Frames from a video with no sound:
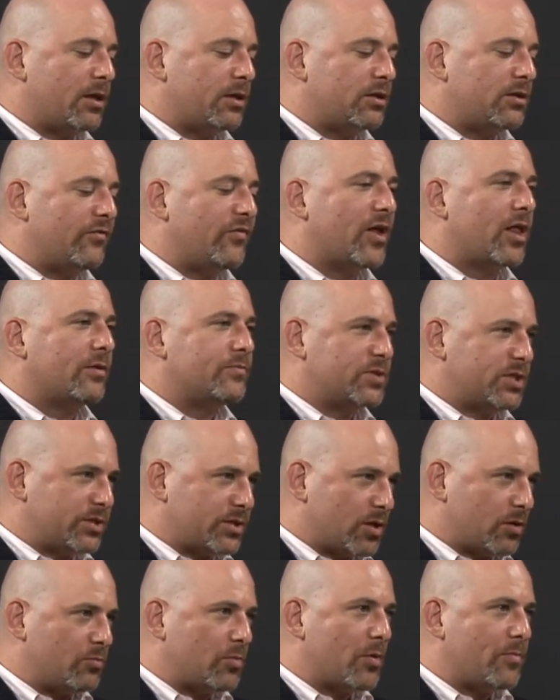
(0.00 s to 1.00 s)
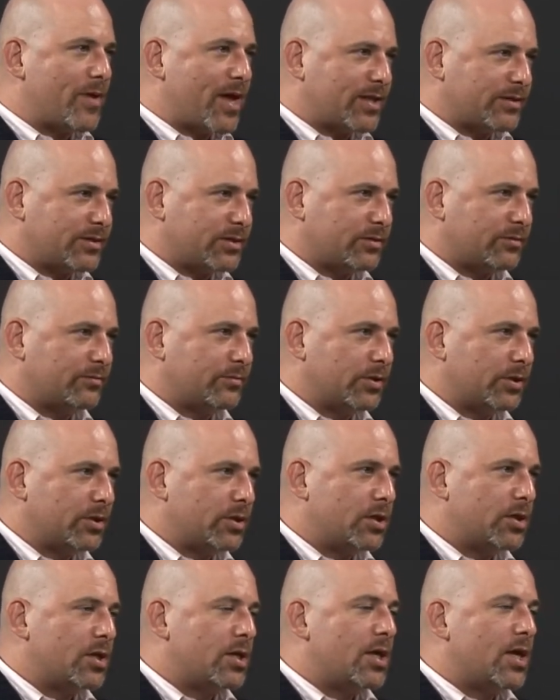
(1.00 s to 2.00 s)
develops its own momentum
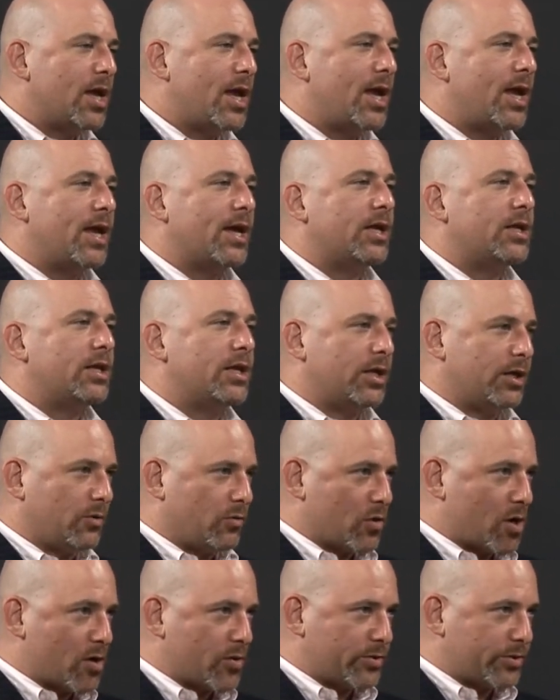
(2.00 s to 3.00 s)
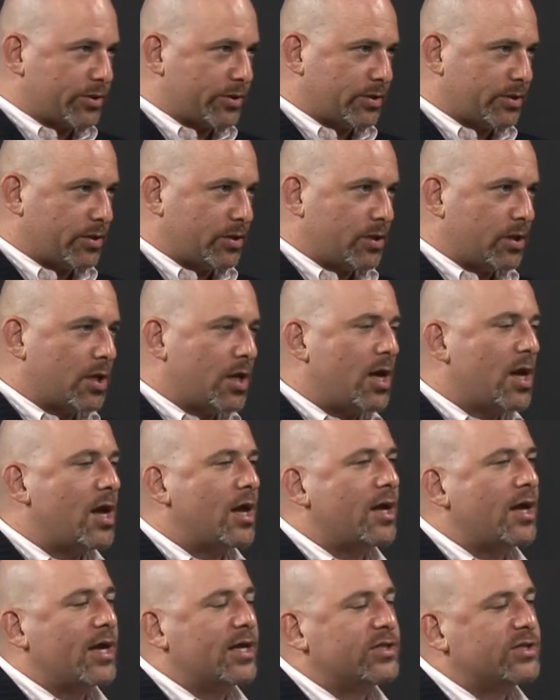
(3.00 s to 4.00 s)
and it grows.
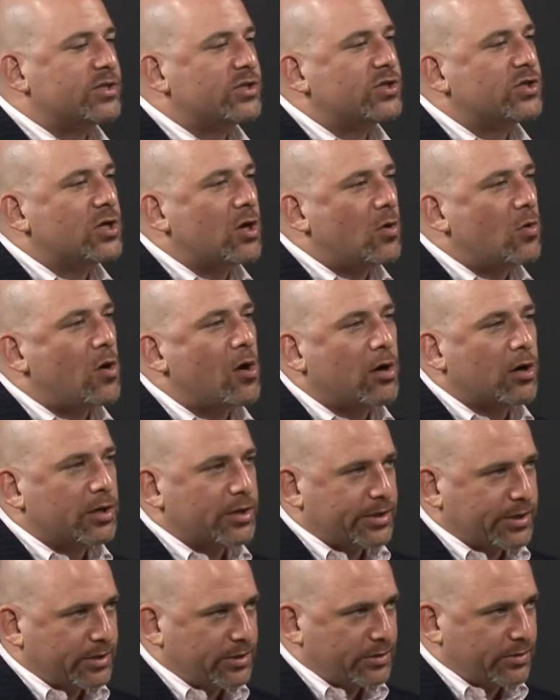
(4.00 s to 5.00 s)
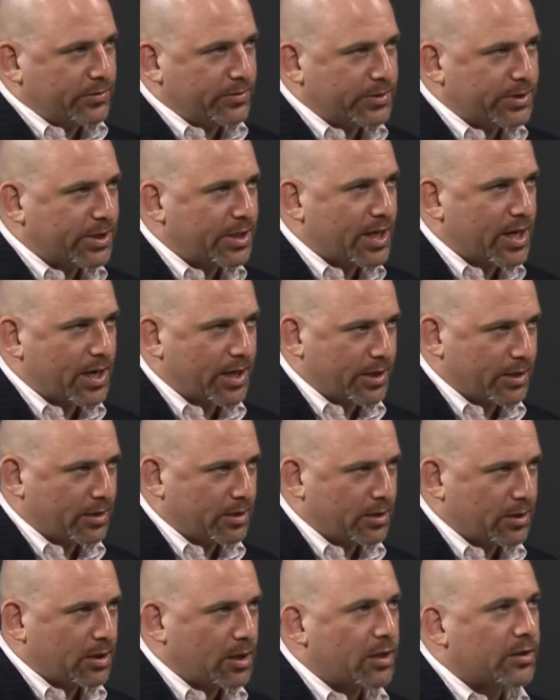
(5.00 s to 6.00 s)
It's so hard to do today.
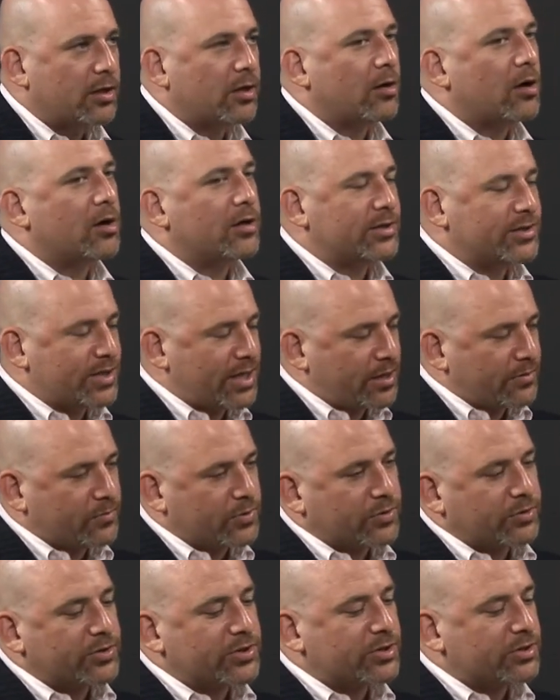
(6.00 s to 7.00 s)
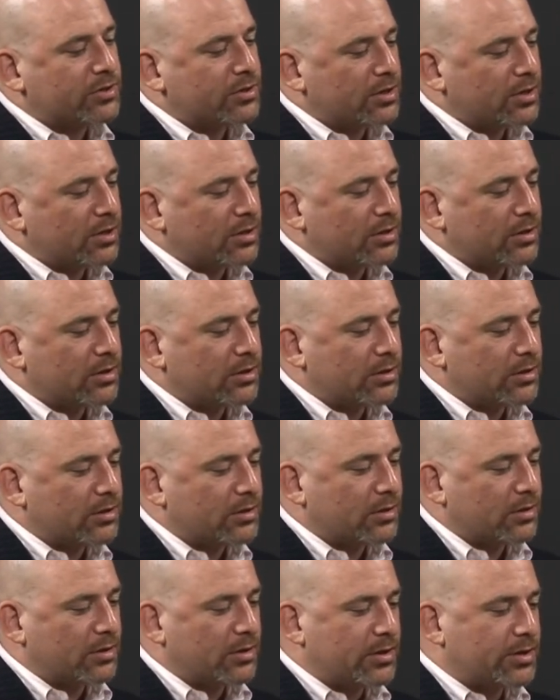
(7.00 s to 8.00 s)
There are examples
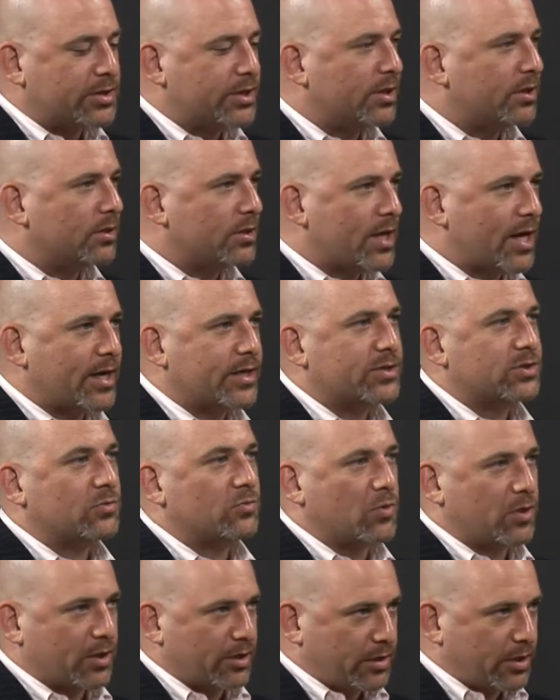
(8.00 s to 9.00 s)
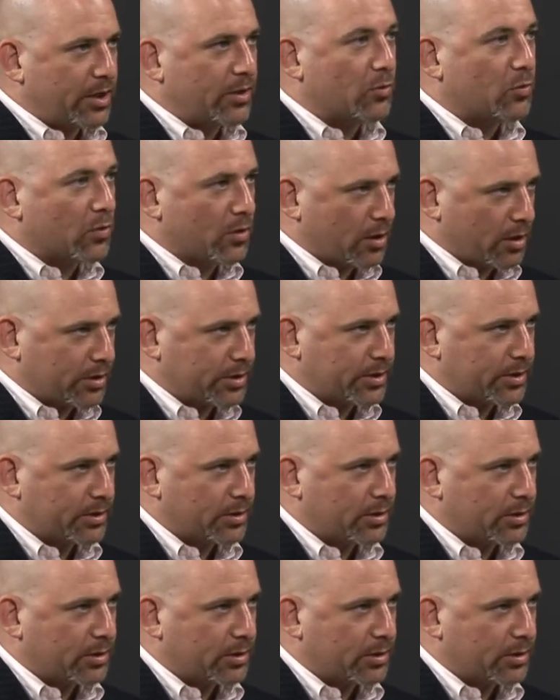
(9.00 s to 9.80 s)
this year and last where it worked,